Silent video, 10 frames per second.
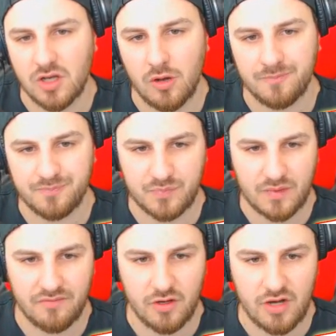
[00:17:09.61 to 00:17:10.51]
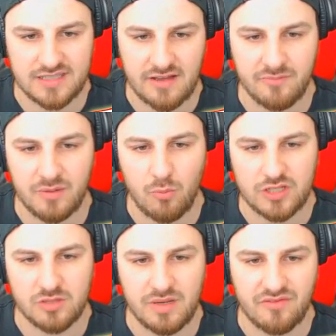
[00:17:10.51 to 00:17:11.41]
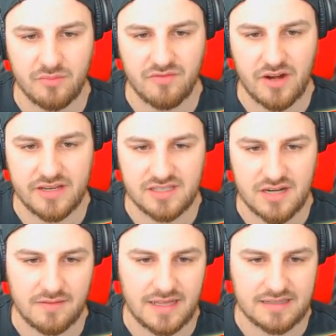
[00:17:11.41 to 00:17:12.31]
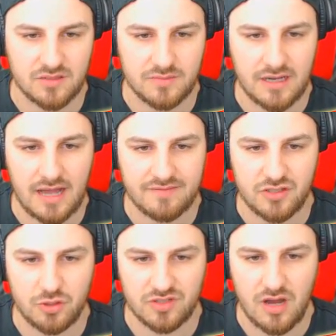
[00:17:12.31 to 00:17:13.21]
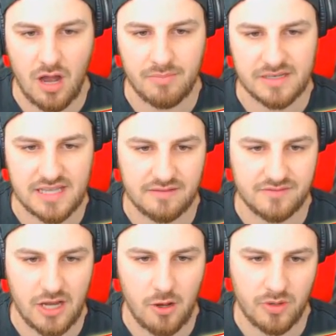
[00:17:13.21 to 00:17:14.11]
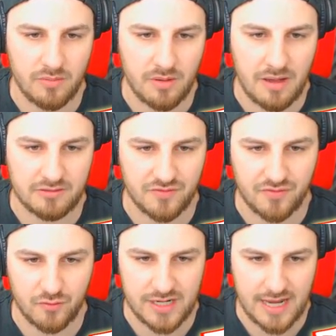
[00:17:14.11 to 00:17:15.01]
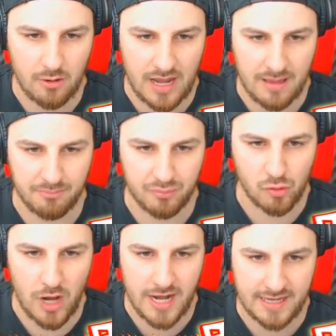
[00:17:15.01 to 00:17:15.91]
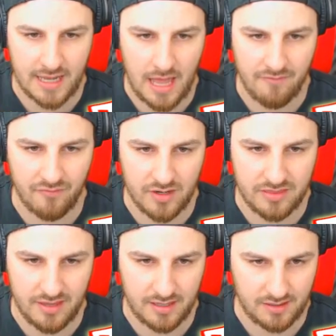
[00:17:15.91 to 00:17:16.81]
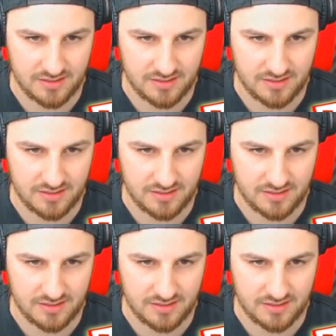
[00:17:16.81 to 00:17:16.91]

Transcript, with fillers: So if you guys haven't been watching me from the very start, that's something I have to do to calm myself down when I'm about to freak out and break everything.